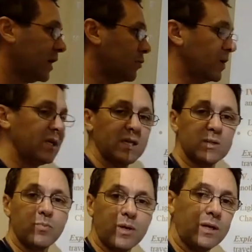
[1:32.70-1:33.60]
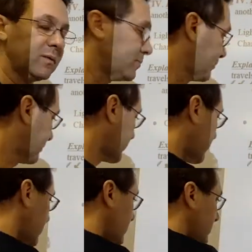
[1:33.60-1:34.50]
and we're going to explain
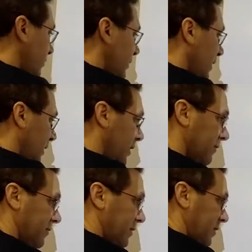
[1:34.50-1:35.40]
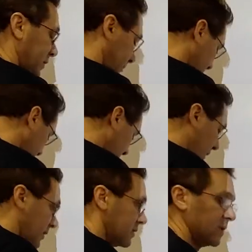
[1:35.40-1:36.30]
a lot of the
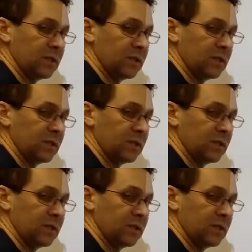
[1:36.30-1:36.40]
things.